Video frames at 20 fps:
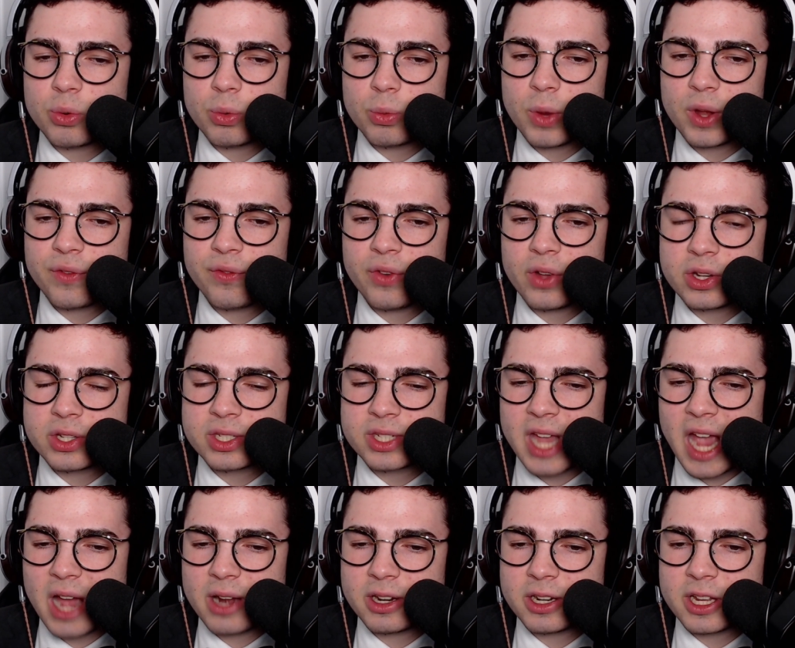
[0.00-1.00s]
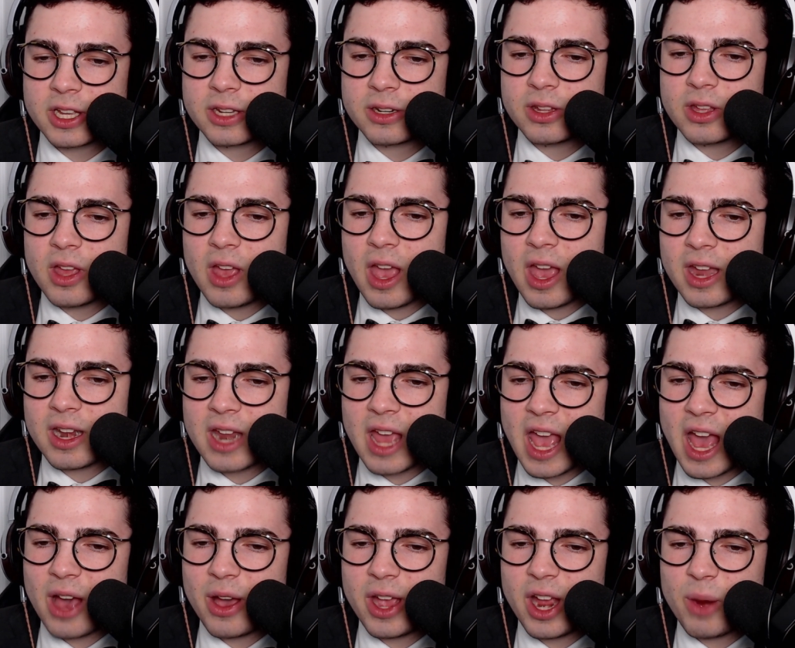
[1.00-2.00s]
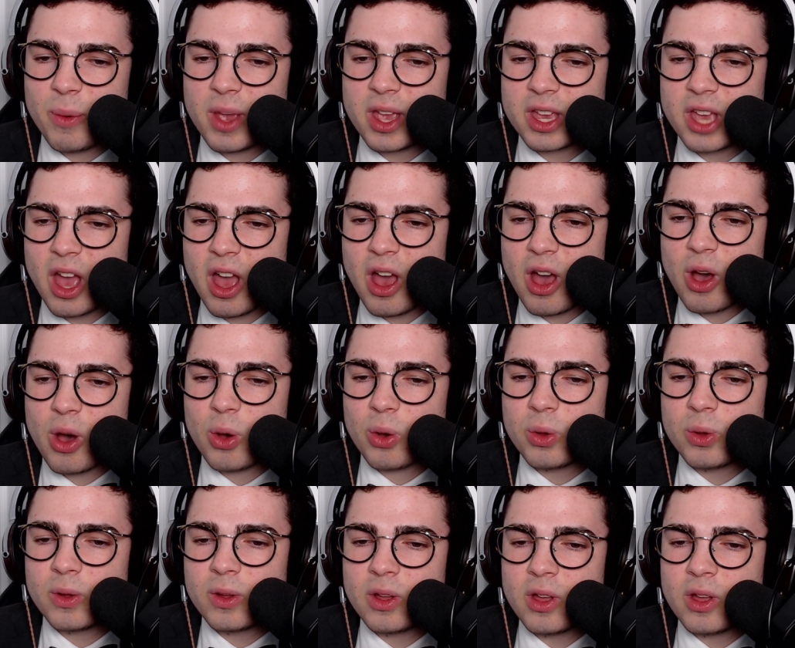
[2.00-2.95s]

Ric Flair scouted it. And now here we go.